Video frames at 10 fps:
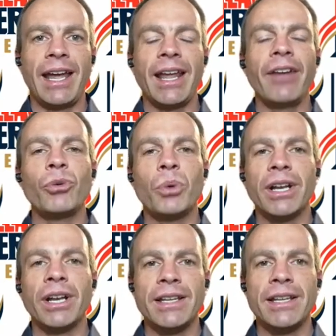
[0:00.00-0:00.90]
And
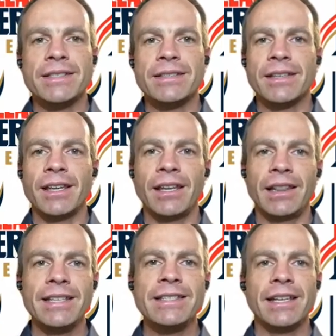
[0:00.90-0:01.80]
everyone that is
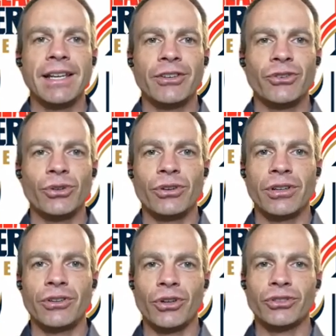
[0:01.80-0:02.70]
listening
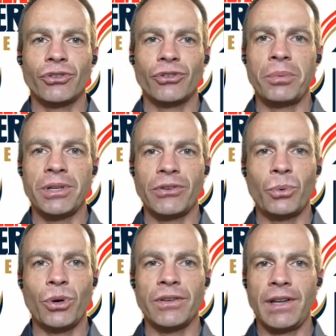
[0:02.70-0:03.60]
to Dr.
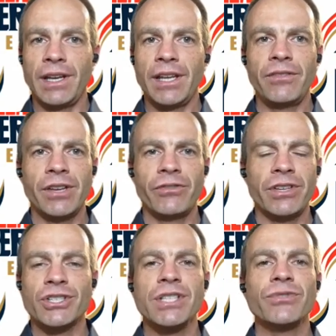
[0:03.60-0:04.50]
Roberts' words, and even
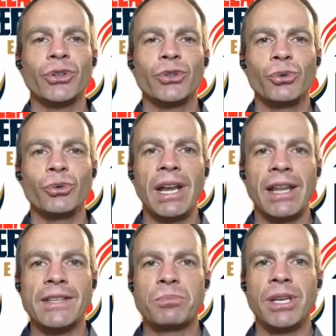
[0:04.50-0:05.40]
if it's just for 2
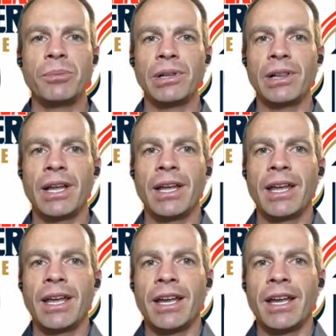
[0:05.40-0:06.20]
minutes, people,